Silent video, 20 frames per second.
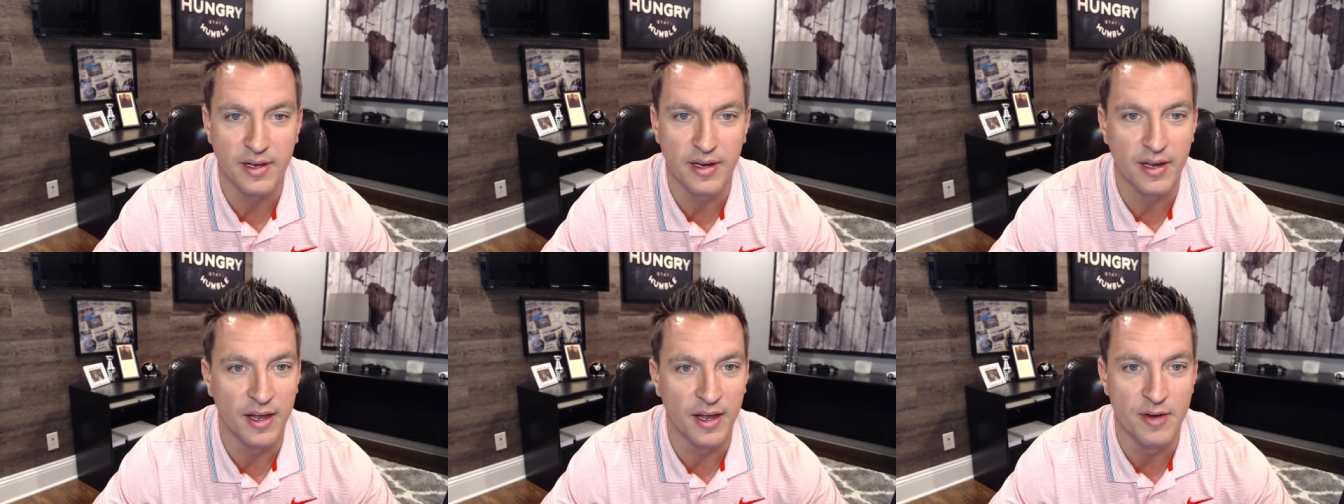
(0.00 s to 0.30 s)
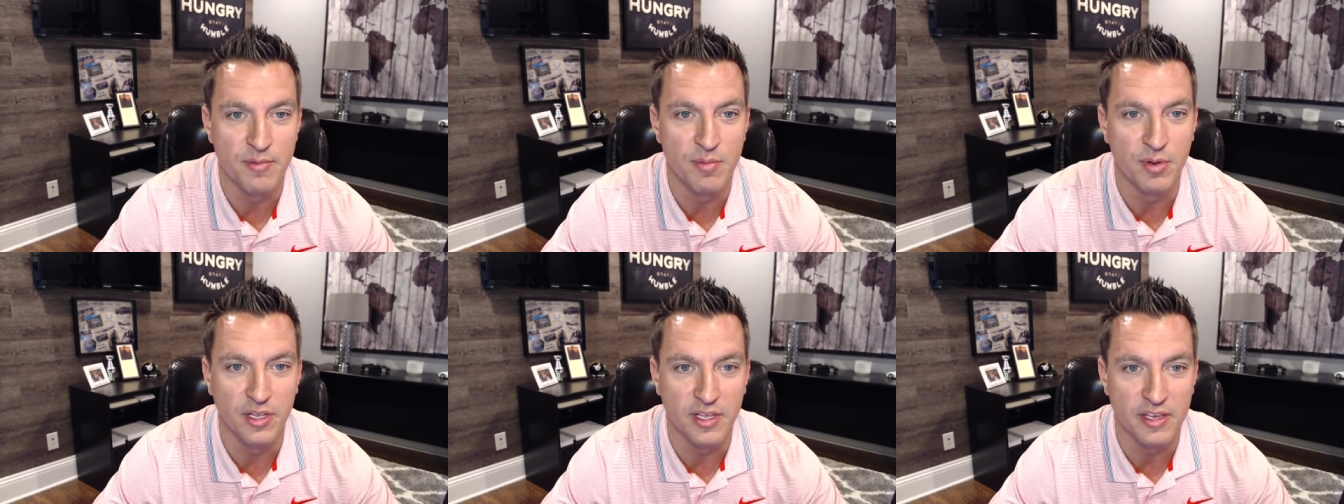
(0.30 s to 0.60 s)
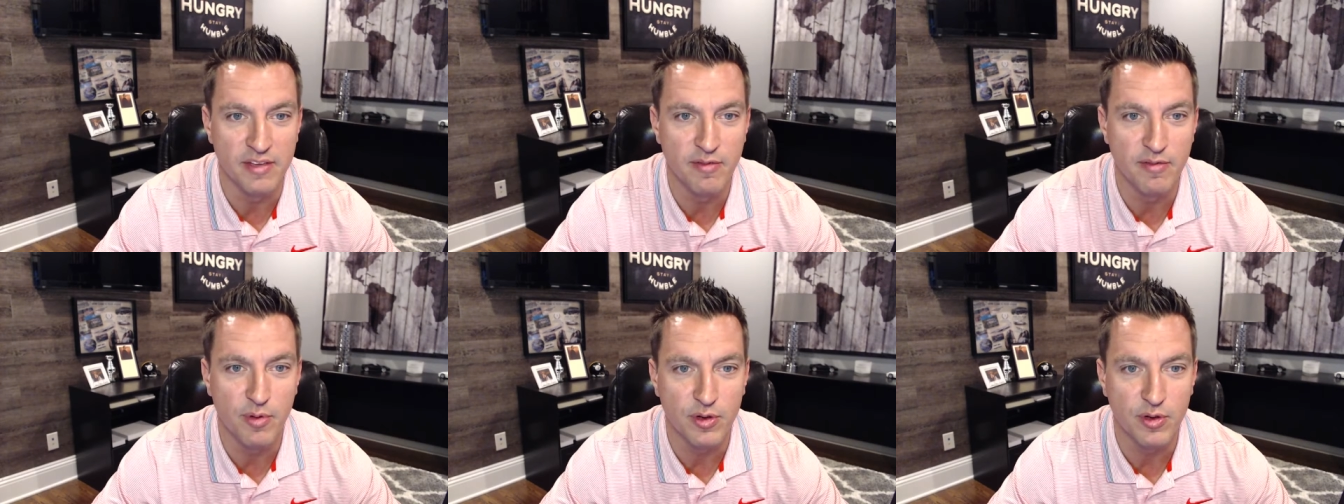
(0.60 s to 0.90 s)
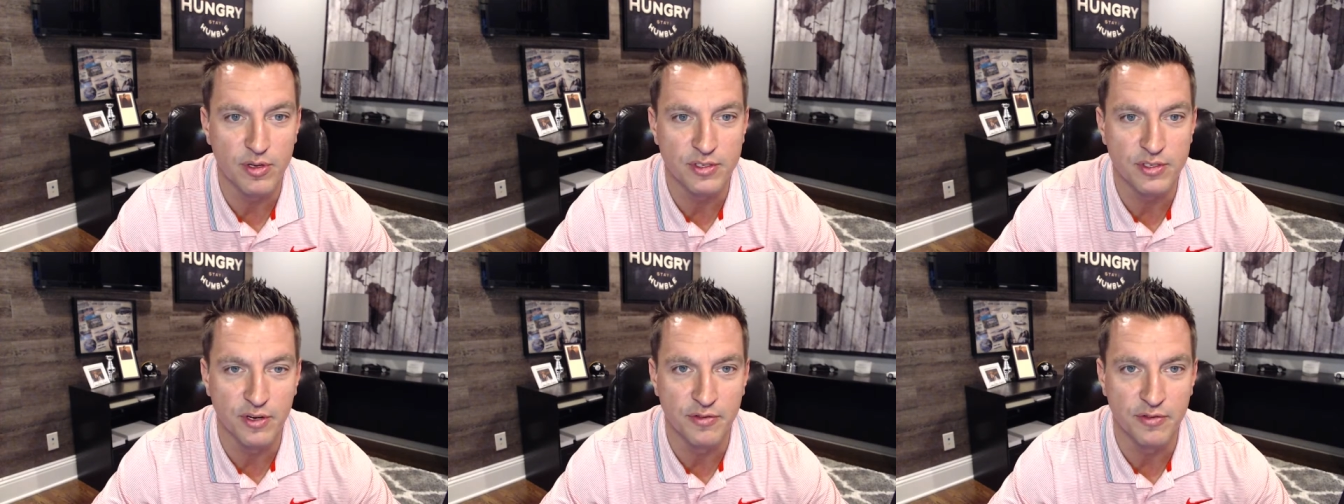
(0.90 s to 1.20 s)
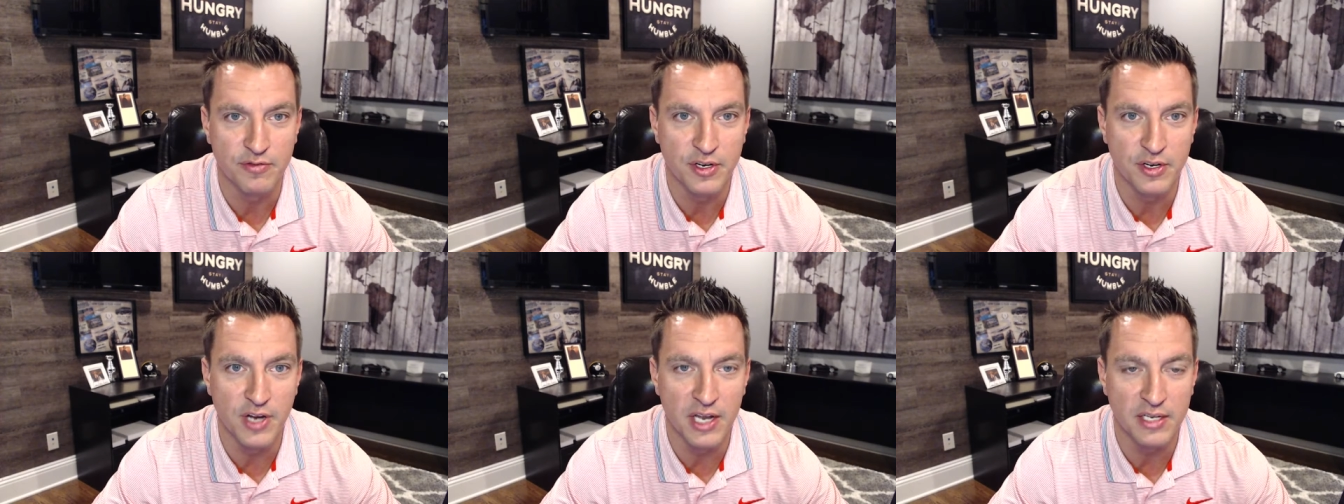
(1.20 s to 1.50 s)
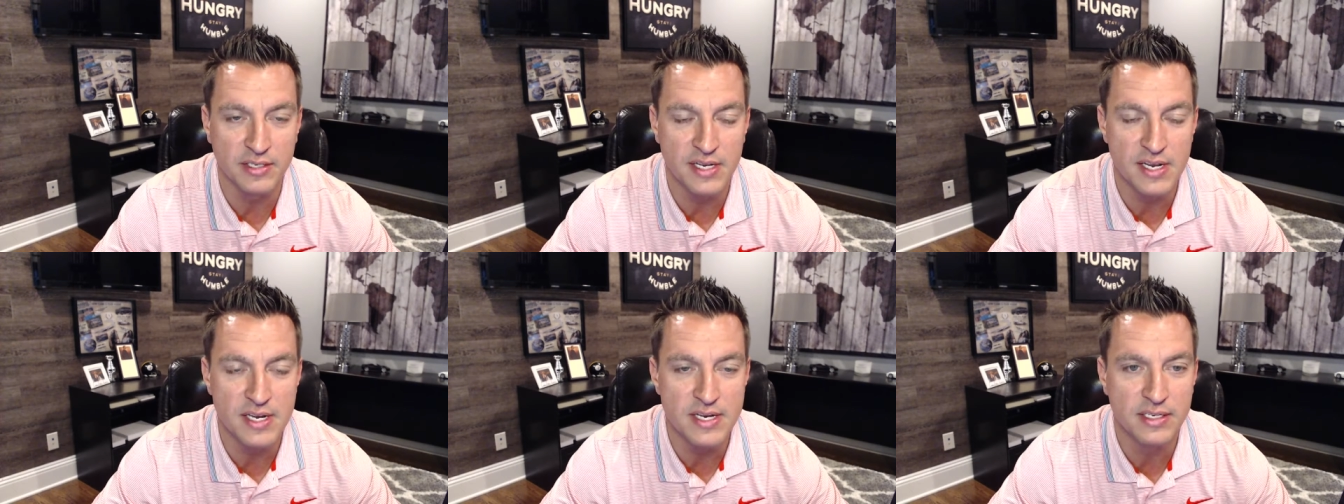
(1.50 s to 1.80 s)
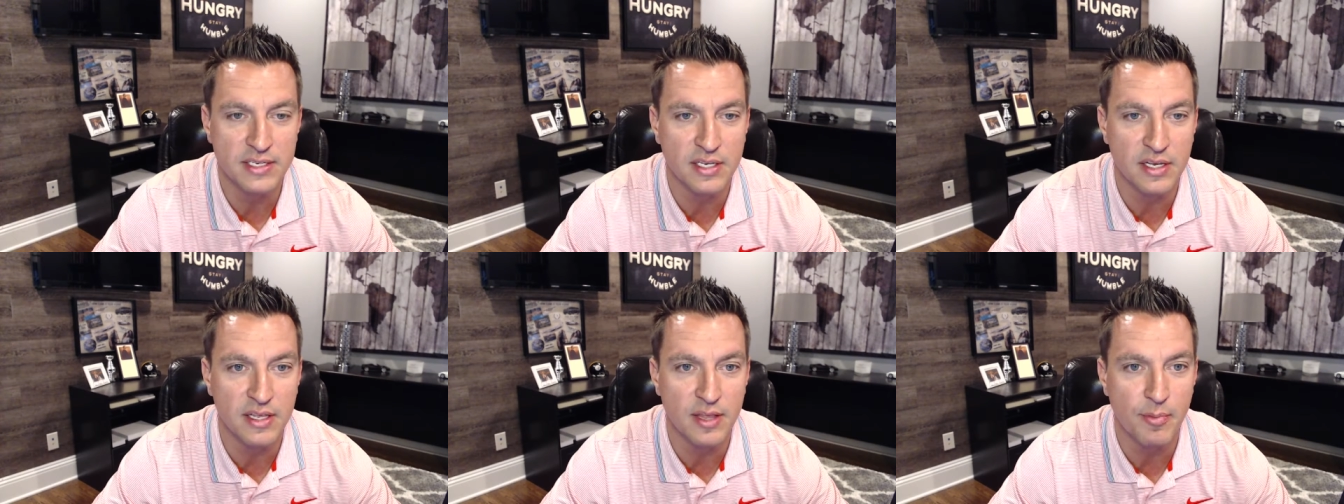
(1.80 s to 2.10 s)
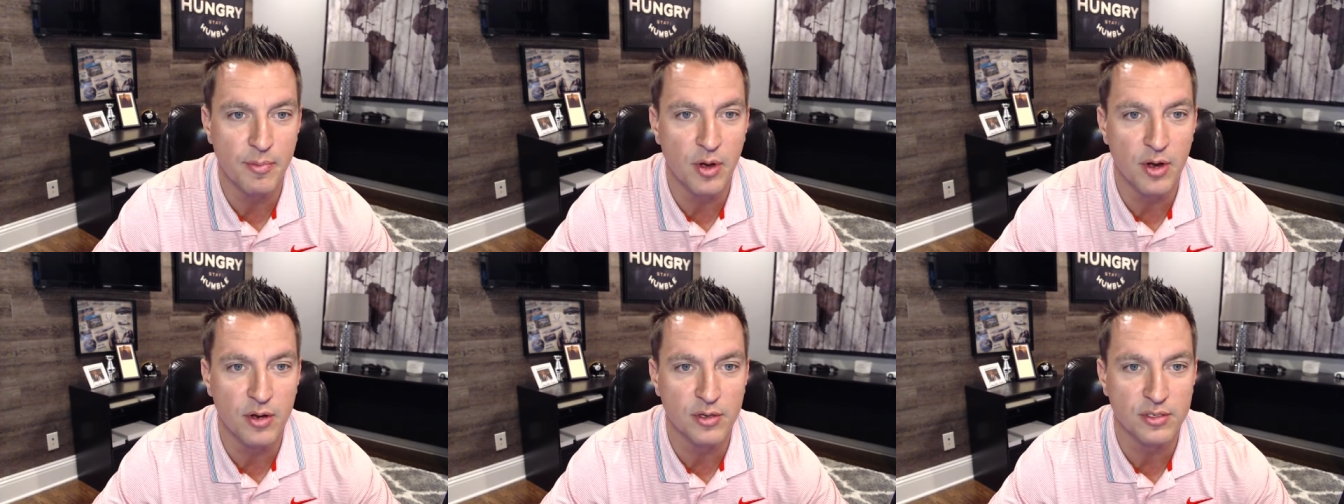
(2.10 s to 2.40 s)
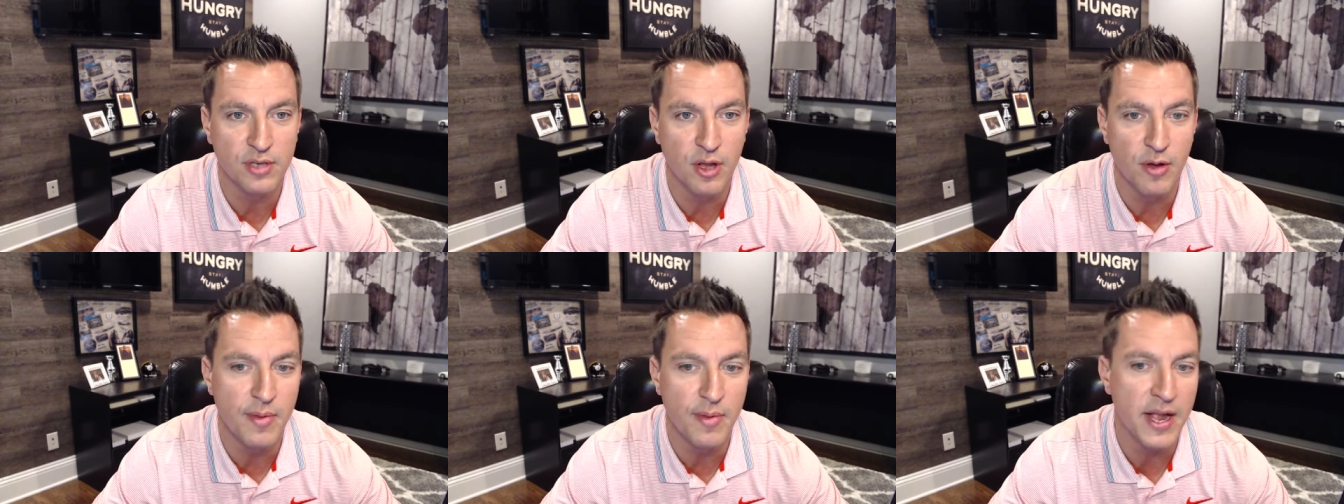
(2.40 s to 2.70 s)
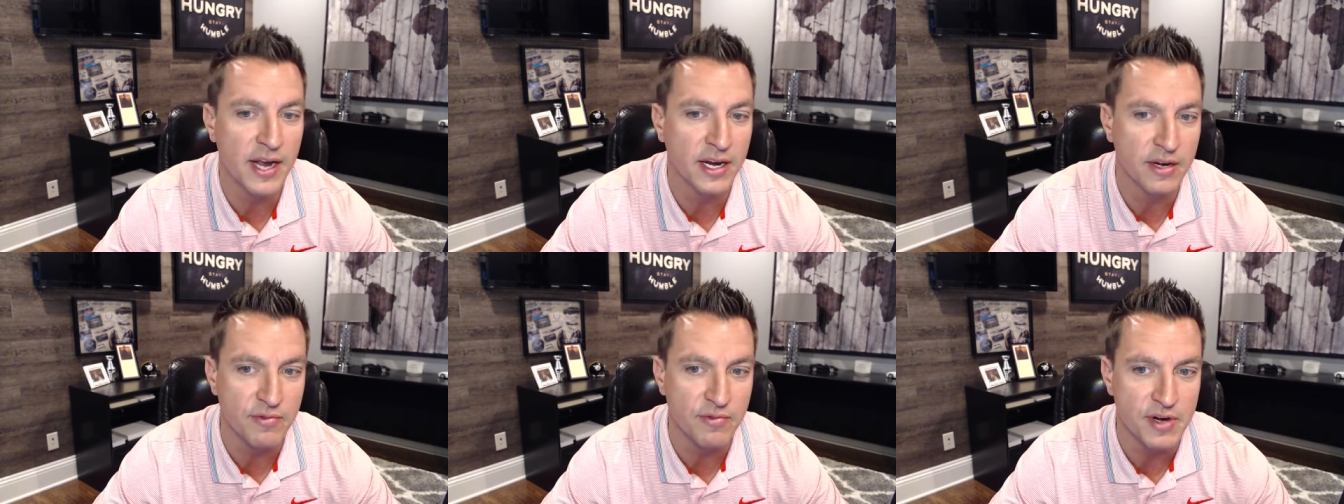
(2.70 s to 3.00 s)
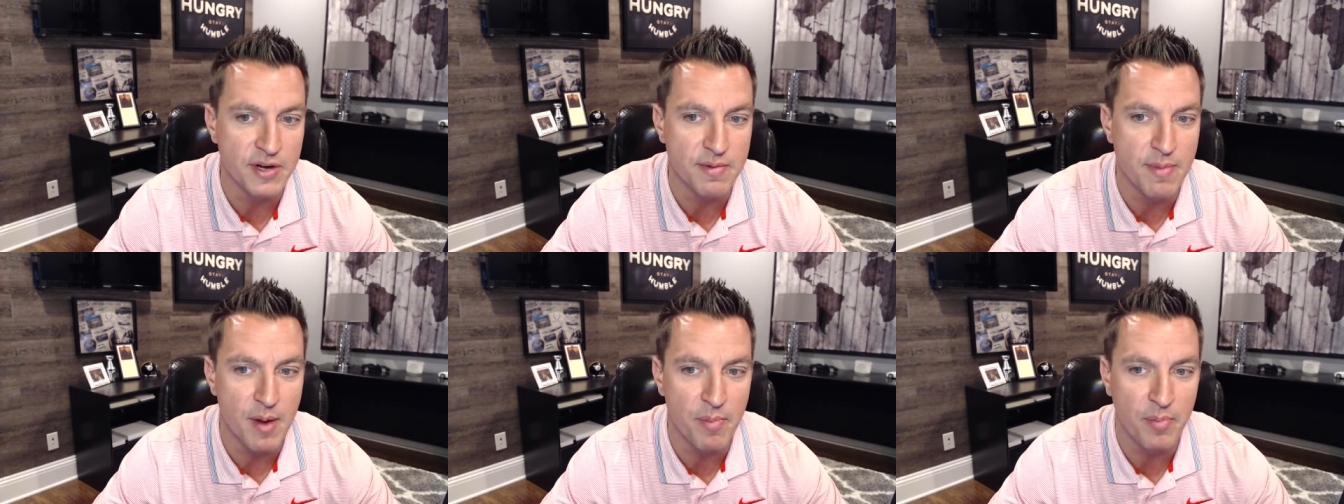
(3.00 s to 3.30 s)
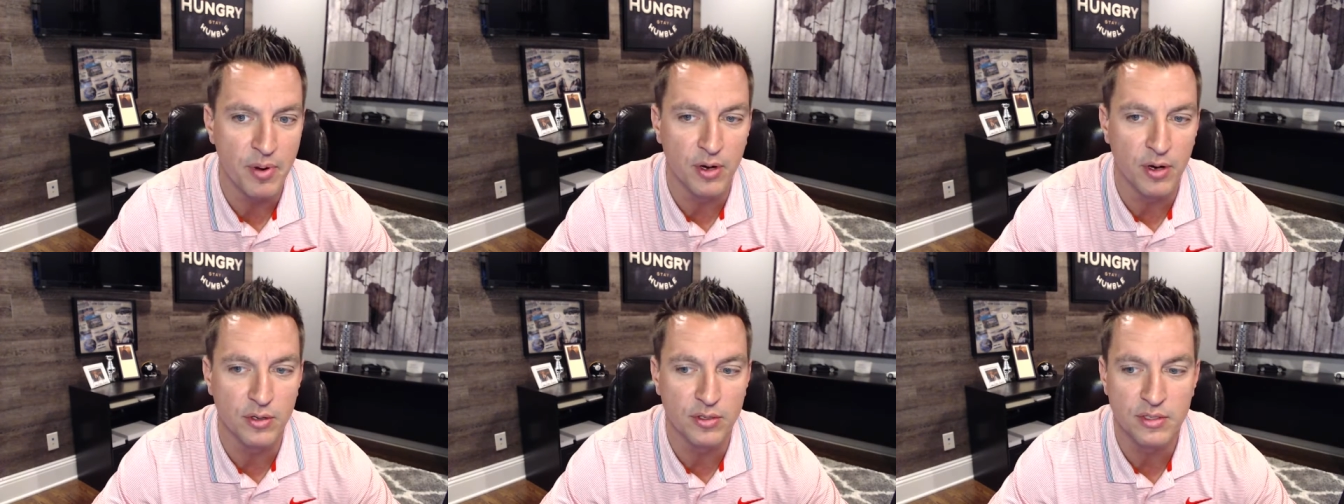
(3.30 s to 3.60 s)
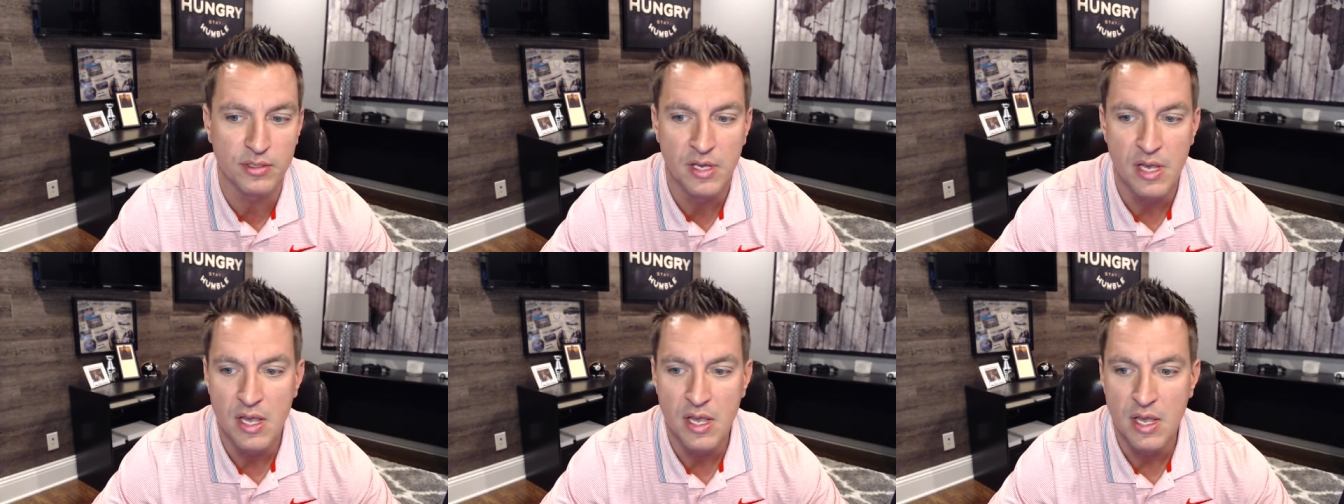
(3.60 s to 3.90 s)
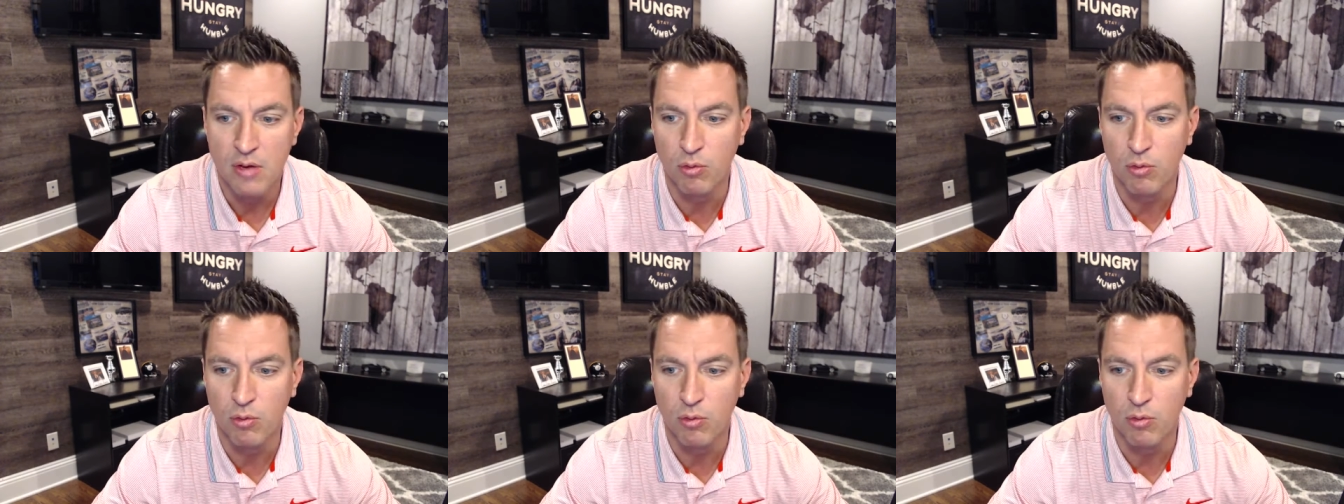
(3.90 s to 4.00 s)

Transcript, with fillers: unbelievable. So if you guys didn't see the post, go back and read my post.